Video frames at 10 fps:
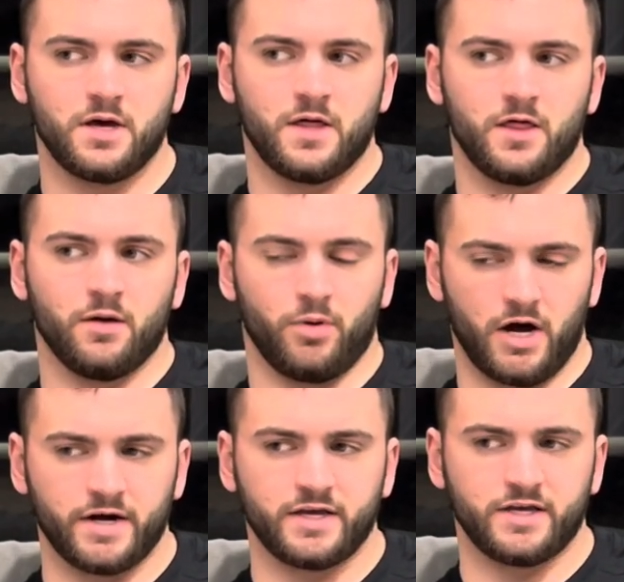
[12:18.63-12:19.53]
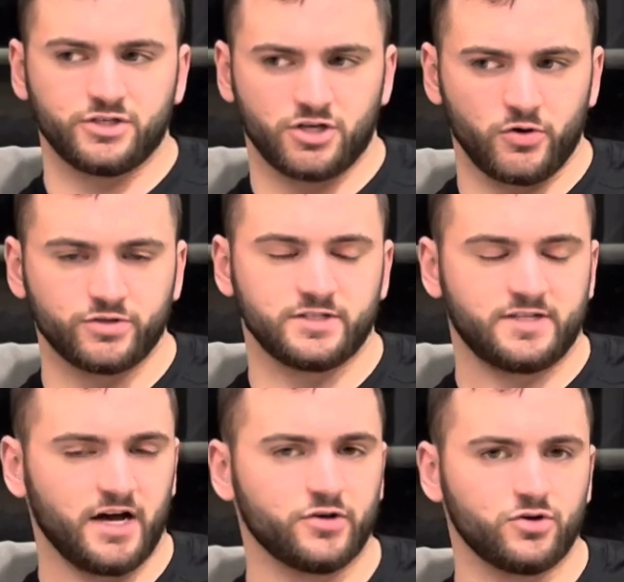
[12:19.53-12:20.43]
the body is going to
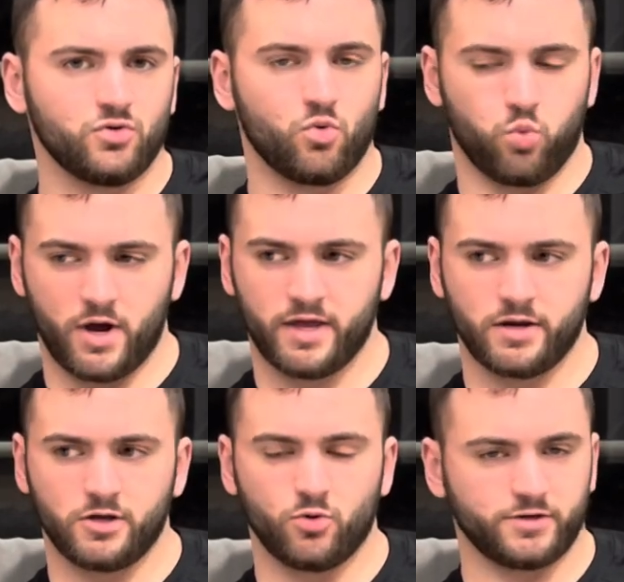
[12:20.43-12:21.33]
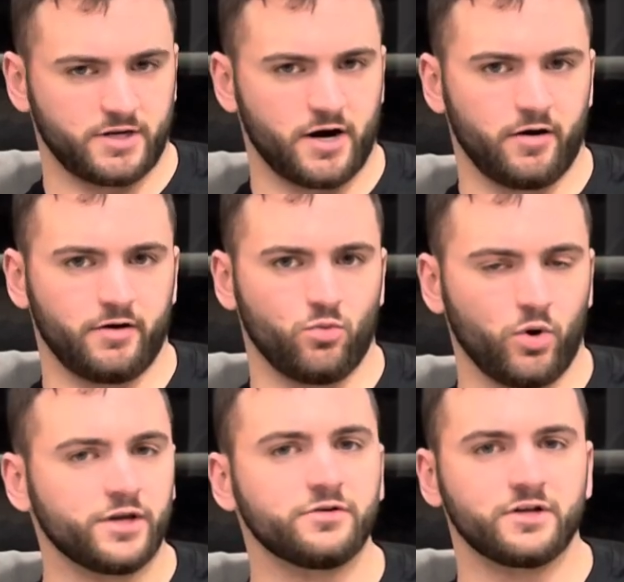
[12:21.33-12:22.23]
tell you when you are tired and
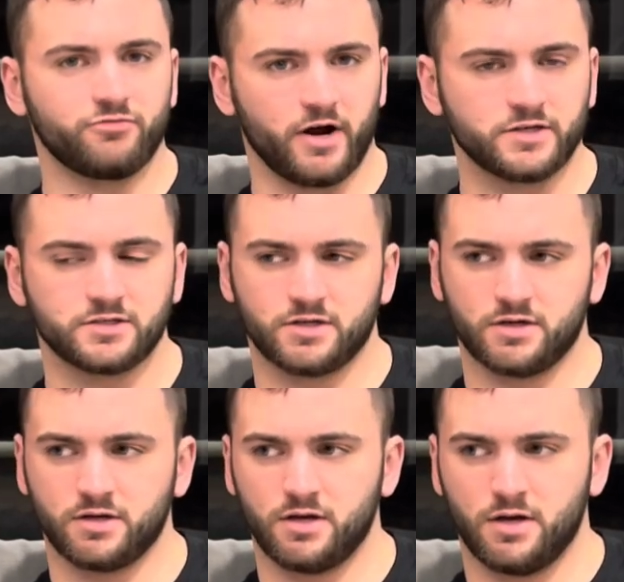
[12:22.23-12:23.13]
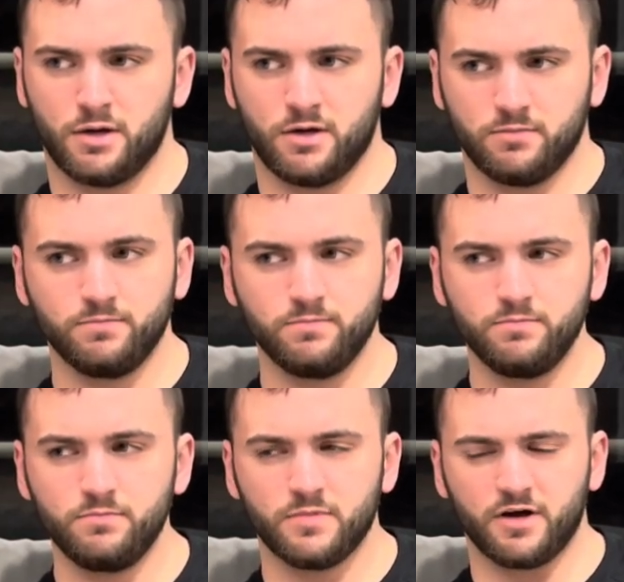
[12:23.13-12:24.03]
when you need rest.
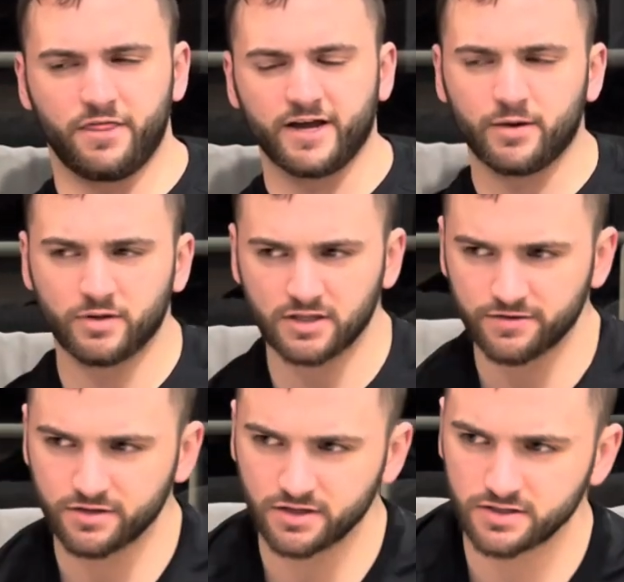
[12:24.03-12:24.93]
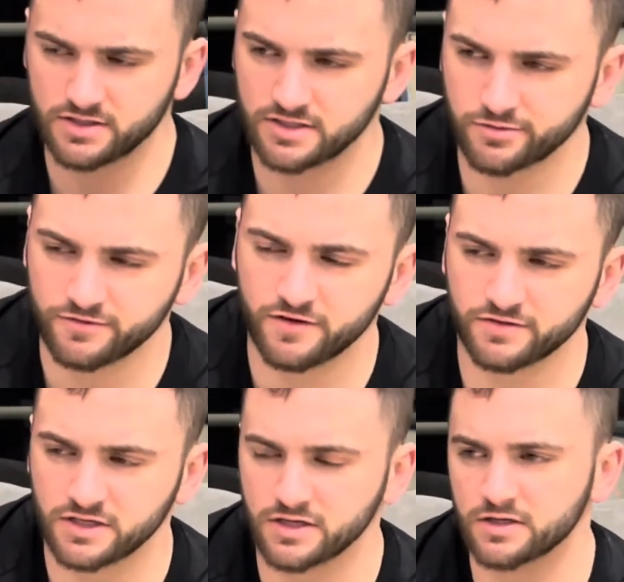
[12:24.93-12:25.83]
I think I've been lifting since I was
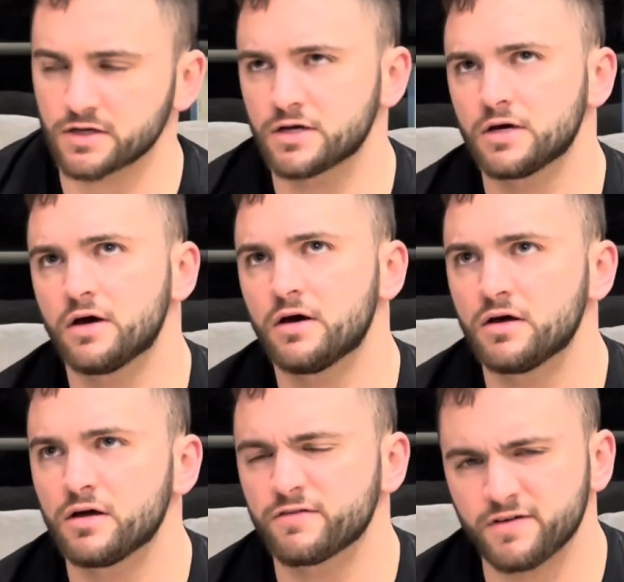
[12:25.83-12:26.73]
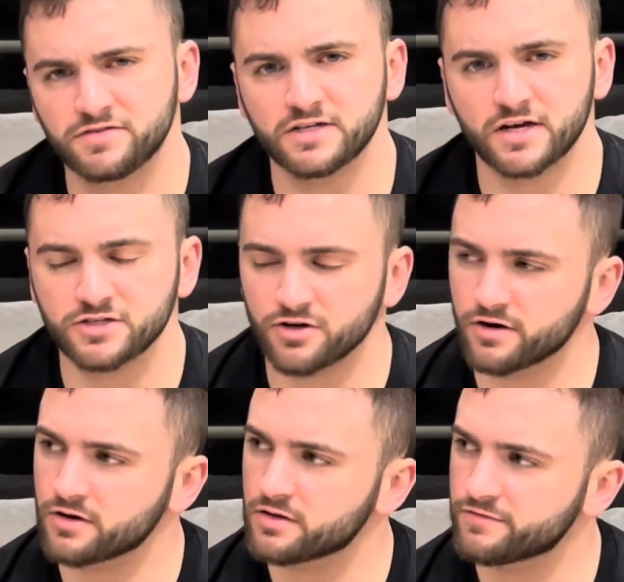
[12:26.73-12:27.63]
15. 15 I
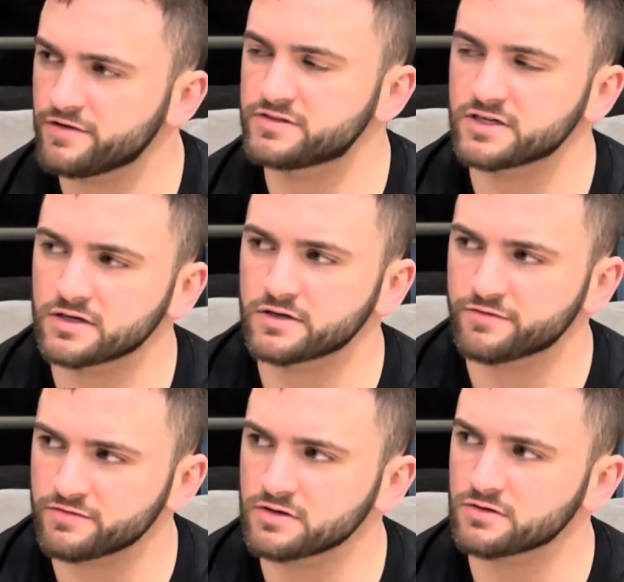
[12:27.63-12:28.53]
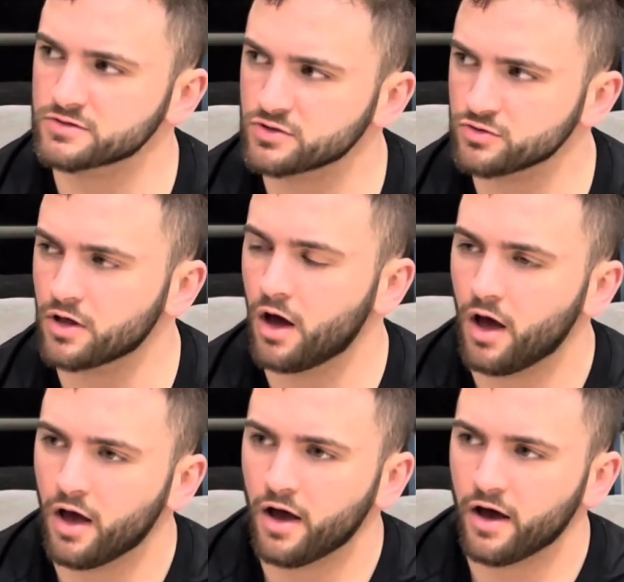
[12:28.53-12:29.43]
started. 15 years old
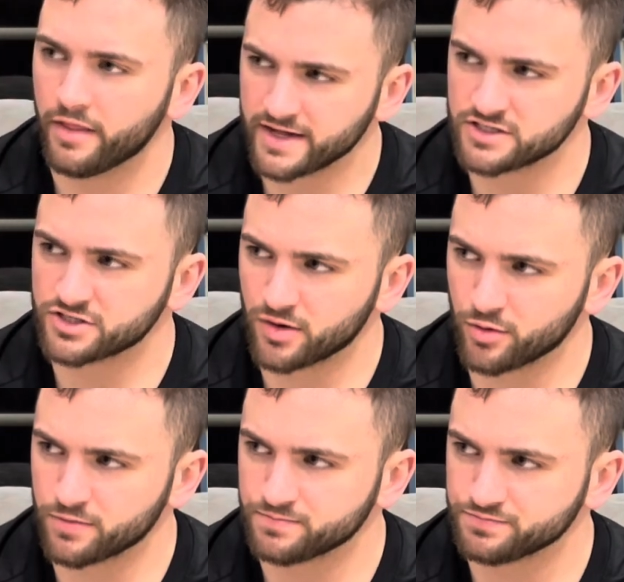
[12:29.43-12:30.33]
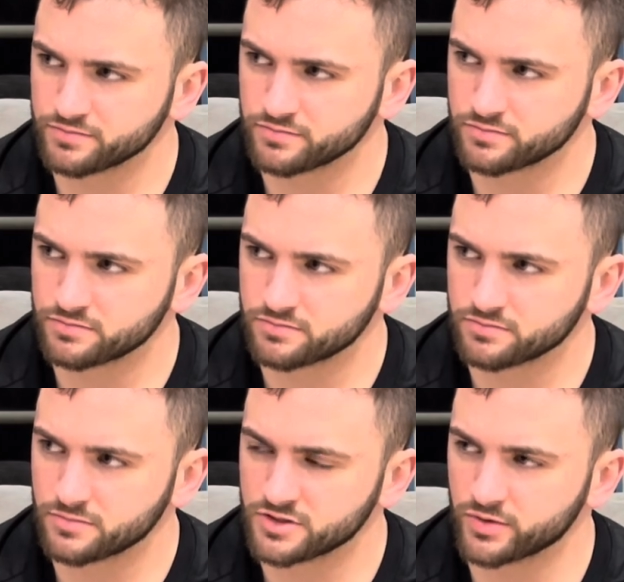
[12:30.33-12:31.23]
that summer
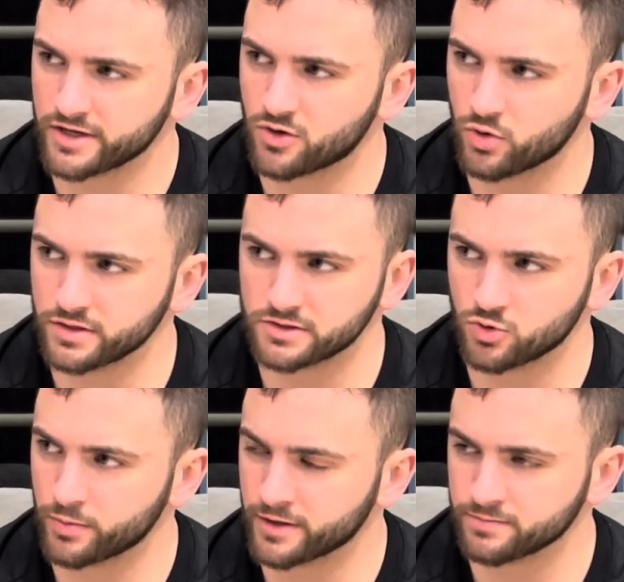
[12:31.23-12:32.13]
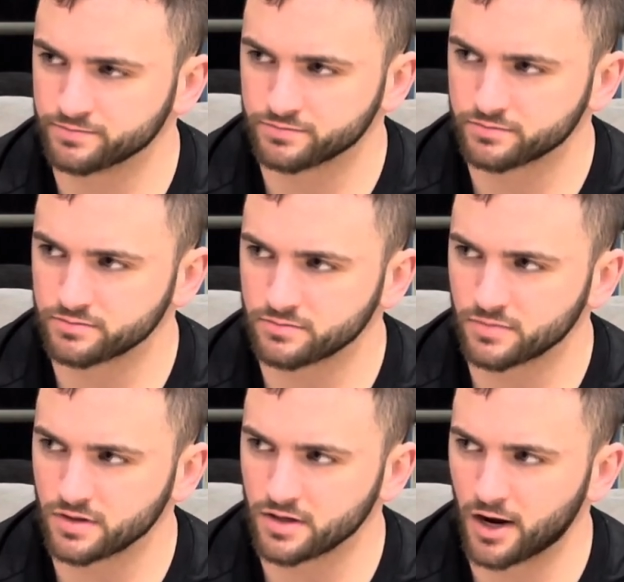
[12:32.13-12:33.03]
is when I quit swimming.
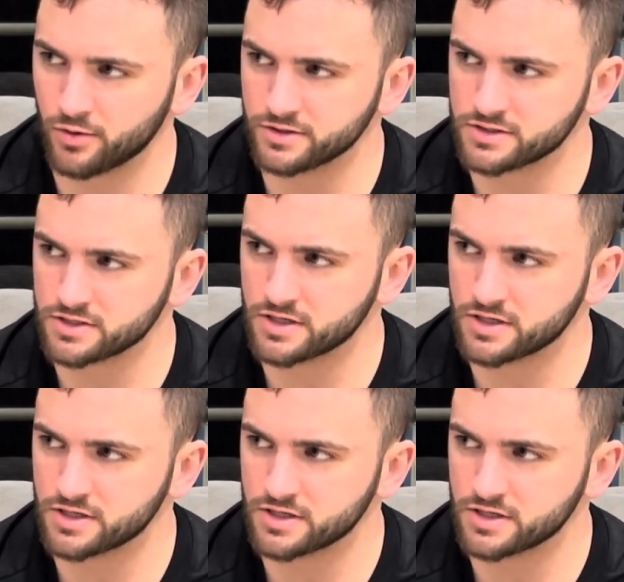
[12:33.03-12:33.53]
I was,